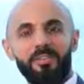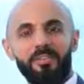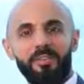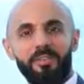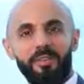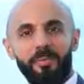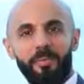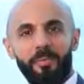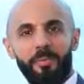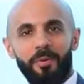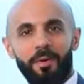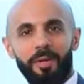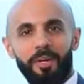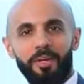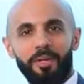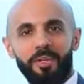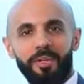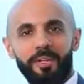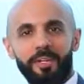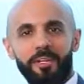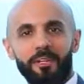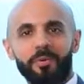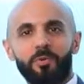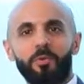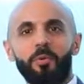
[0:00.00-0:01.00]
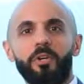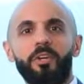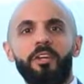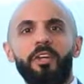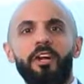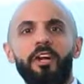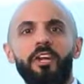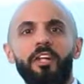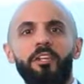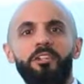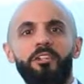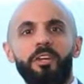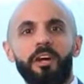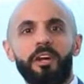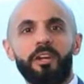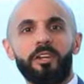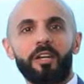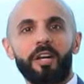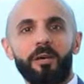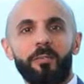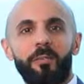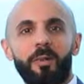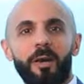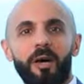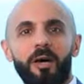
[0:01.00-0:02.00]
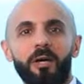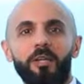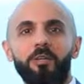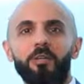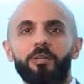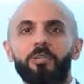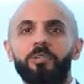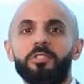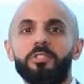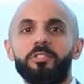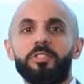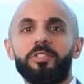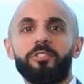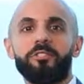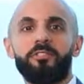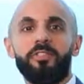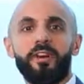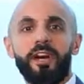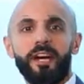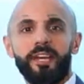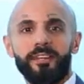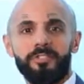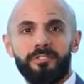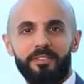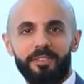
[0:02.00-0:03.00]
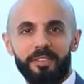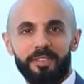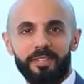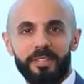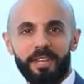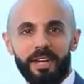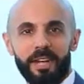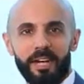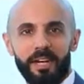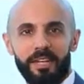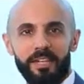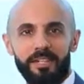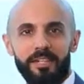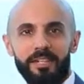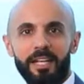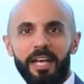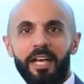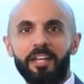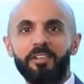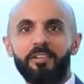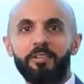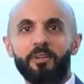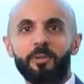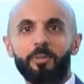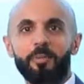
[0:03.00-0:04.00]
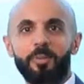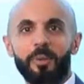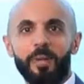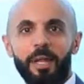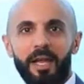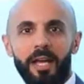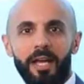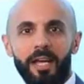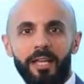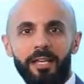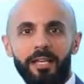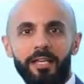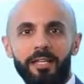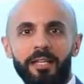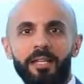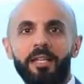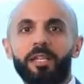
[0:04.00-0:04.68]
the break, we're going to talk about your survival guide and your plan